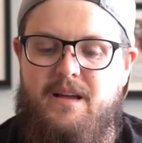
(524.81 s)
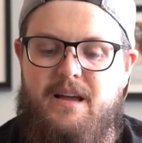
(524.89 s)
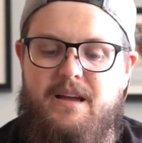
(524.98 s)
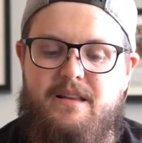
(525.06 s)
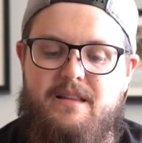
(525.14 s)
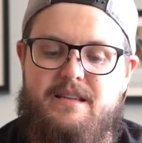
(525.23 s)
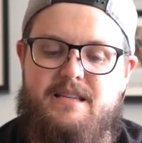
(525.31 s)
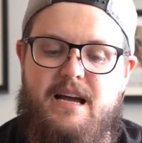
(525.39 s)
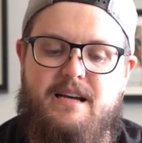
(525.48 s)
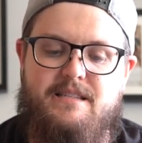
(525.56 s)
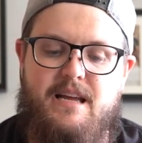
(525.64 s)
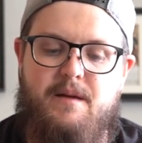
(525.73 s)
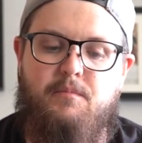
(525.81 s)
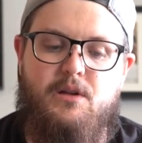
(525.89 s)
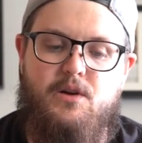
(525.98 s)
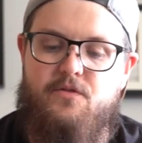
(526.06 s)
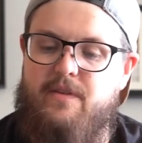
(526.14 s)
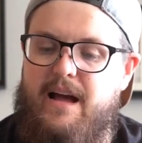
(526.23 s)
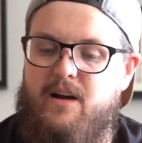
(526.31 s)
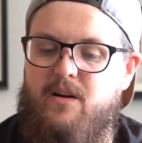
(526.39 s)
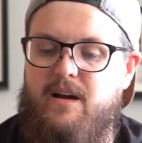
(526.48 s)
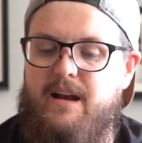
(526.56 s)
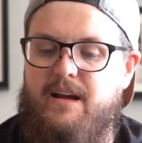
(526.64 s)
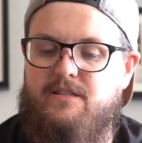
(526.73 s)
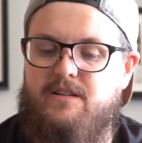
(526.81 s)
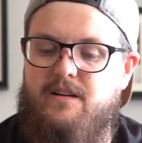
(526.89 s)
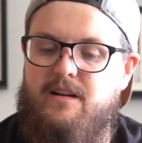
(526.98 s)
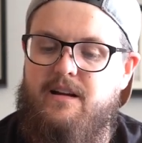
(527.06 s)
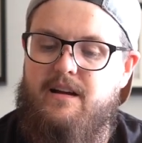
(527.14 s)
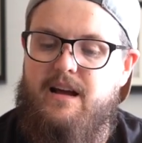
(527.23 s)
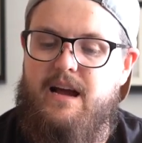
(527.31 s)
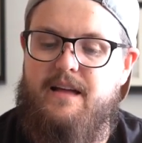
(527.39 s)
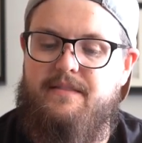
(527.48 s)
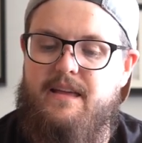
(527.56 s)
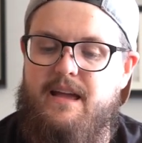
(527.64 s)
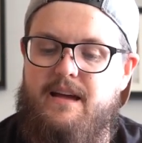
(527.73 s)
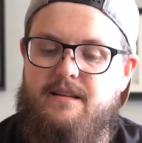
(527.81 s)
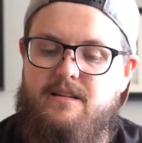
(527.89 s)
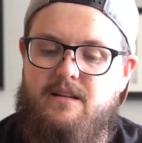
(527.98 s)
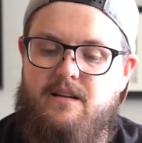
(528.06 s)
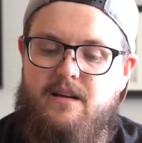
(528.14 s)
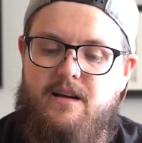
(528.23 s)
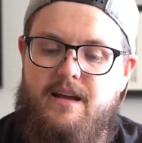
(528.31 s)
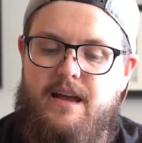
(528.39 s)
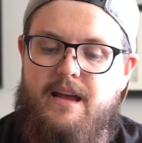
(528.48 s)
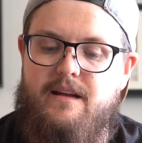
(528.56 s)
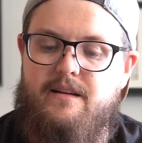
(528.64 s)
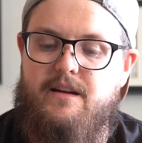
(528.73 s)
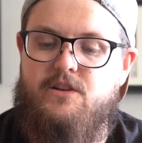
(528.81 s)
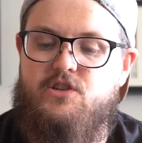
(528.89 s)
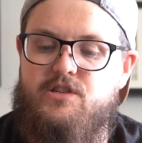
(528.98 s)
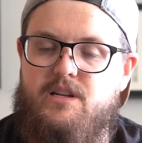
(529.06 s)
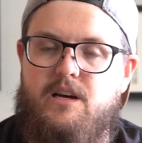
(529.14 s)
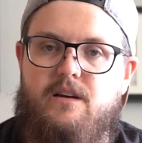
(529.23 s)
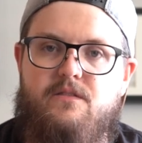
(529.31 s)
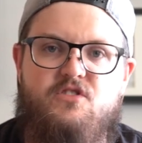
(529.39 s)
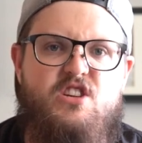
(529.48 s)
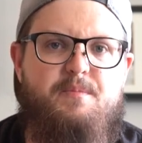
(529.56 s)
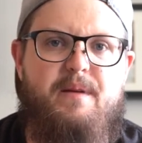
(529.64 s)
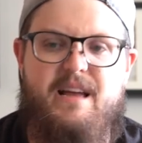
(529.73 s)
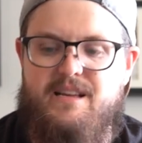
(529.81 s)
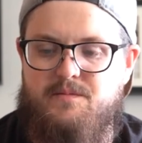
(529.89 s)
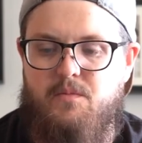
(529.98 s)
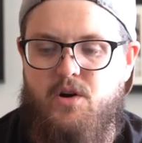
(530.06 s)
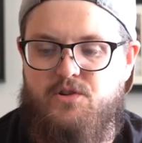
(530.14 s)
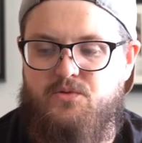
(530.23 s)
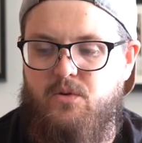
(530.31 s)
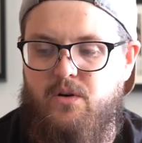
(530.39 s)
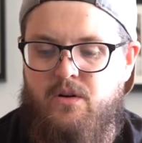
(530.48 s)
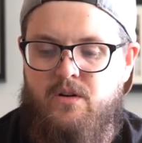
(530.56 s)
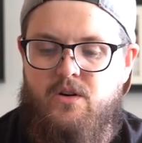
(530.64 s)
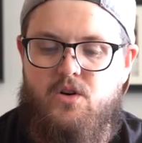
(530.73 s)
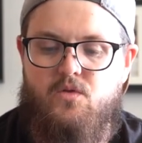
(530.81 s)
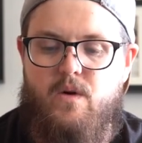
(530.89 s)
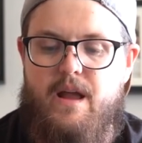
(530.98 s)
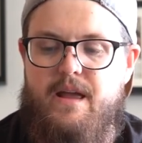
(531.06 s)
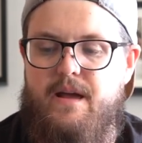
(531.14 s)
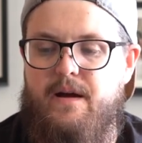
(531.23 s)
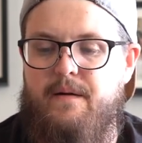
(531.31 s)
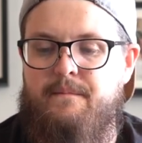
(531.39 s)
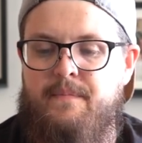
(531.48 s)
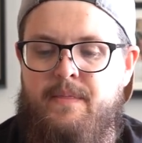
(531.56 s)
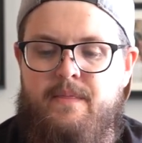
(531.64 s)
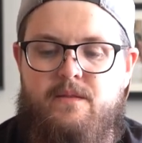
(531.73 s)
and this has a blue Fakra connector at the end and just a GPS module right here.